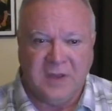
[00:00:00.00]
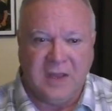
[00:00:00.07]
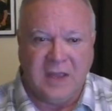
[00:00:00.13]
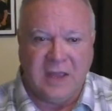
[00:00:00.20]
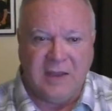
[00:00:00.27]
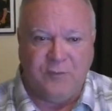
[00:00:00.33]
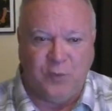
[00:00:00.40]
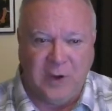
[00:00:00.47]

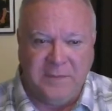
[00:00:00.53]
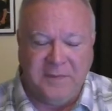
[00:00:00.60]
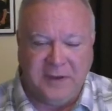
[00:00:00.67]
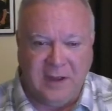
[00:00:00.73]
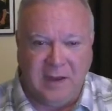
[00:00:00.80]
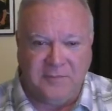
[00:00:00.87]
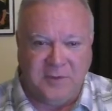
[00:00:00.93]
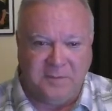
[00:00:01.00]
if we
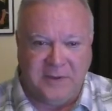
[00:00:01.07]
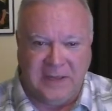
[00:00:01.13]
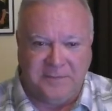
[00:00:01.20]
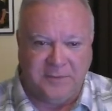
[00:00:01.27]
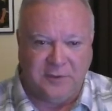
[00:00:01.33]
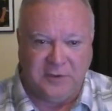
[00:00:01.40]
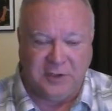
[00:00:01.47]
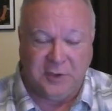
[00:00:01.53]
become the
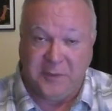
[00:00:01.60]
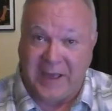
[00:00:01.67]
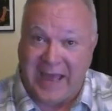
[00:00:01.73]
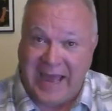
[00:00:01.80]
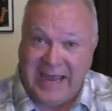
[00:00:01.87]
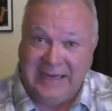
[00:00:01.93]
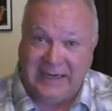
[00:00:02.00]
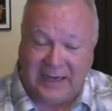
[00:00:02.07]
people who
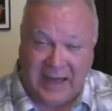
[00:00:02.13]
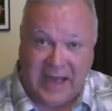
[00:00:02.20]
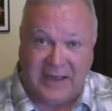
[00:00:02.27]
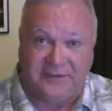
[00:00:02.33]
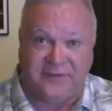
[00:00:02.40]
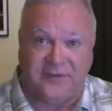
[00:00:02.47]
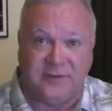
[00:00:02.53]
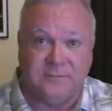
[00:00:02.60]
hate
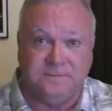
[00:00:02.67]
life,